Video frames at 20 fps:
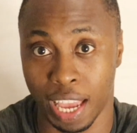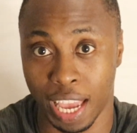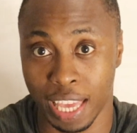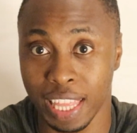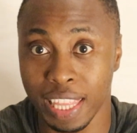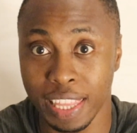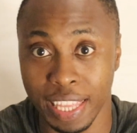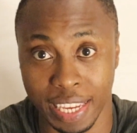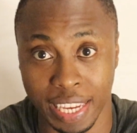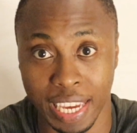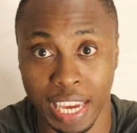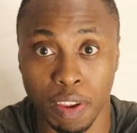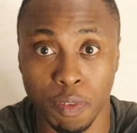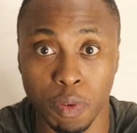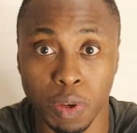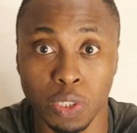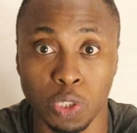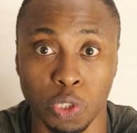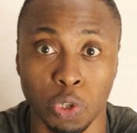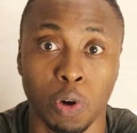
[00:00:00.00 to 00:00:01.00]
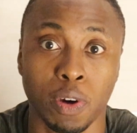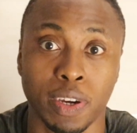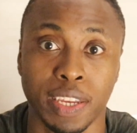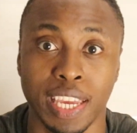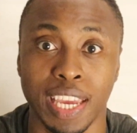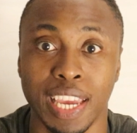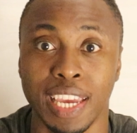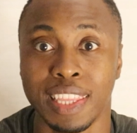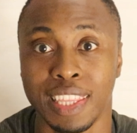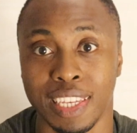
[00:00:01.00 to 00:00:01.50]
And then they carry on
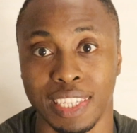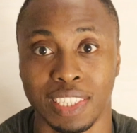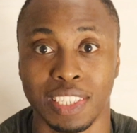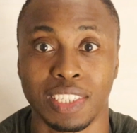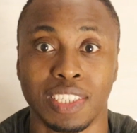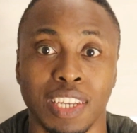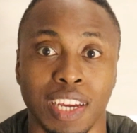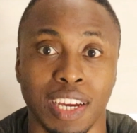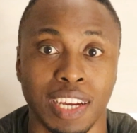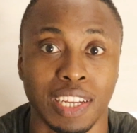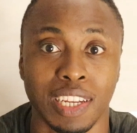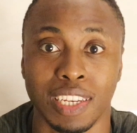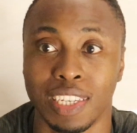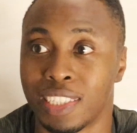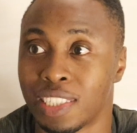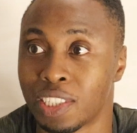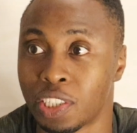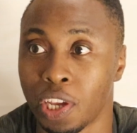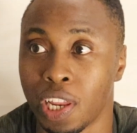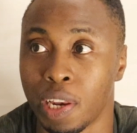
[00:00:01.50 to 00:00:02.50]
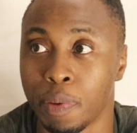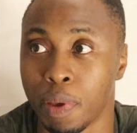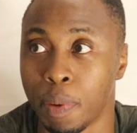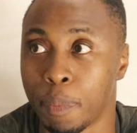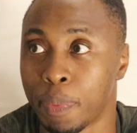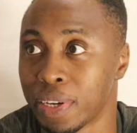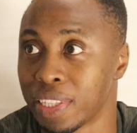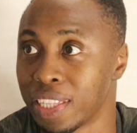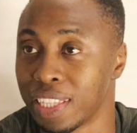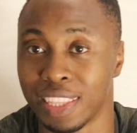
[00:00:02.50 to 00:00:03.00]
talking, they're telling me
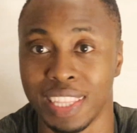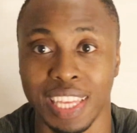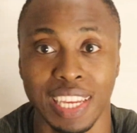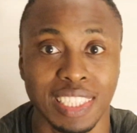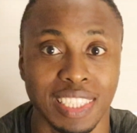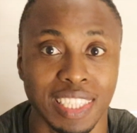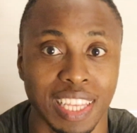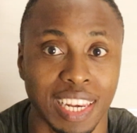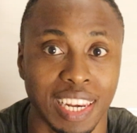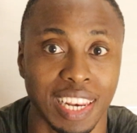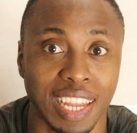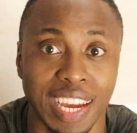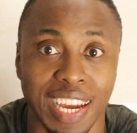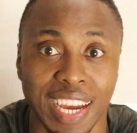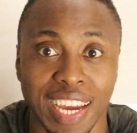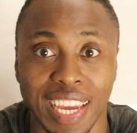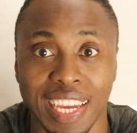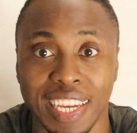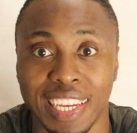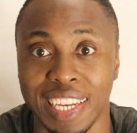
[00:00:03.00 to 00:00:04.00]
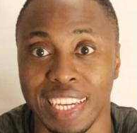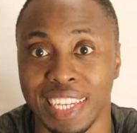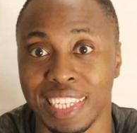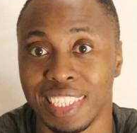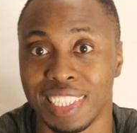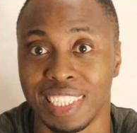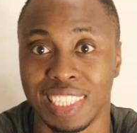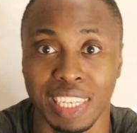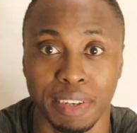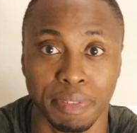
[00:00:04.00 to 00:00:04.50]
about the things they like
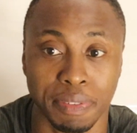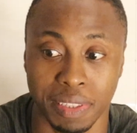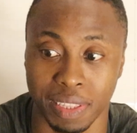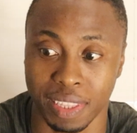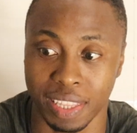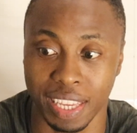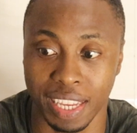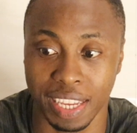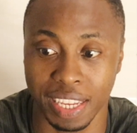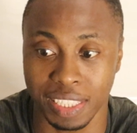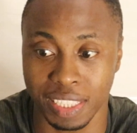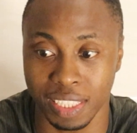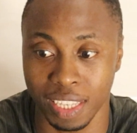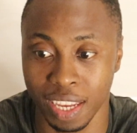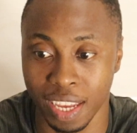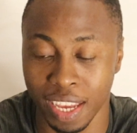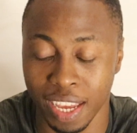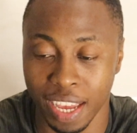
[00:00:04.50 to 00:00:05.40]
and different things.